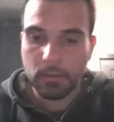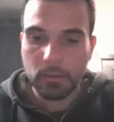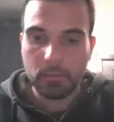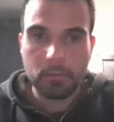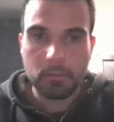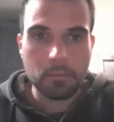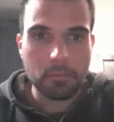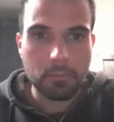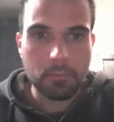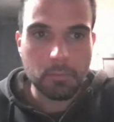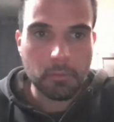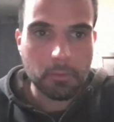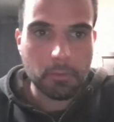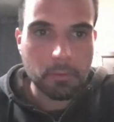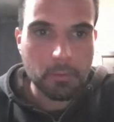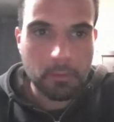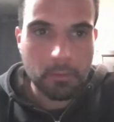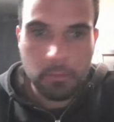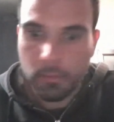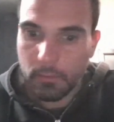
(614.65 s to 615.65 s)
I'm gonna use
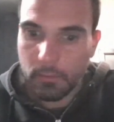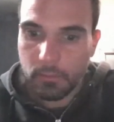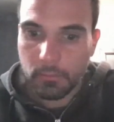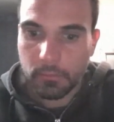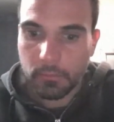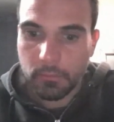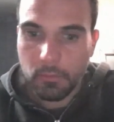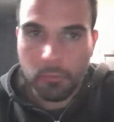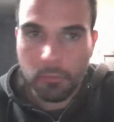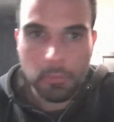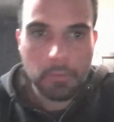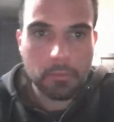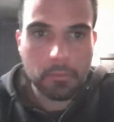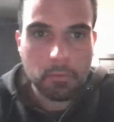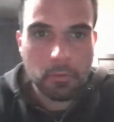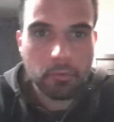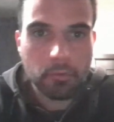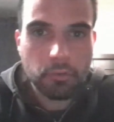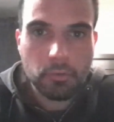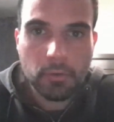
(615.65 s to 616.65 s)
the
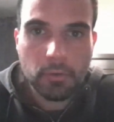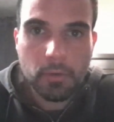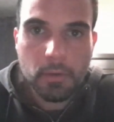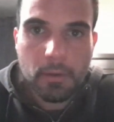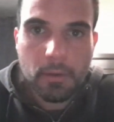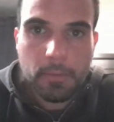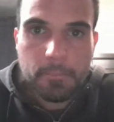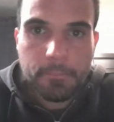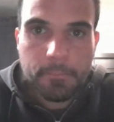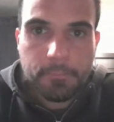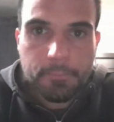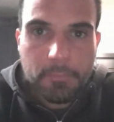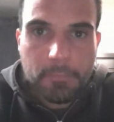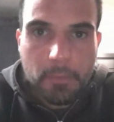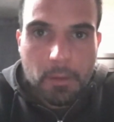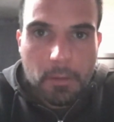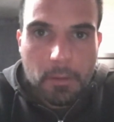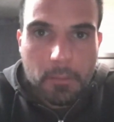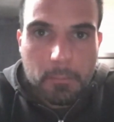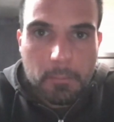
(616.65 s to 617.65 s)
research
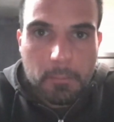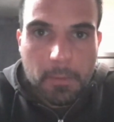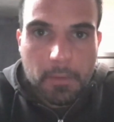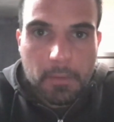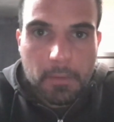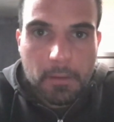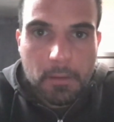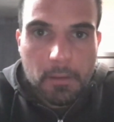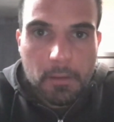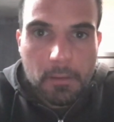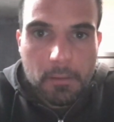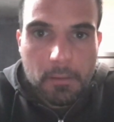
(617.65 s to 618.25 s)
missile.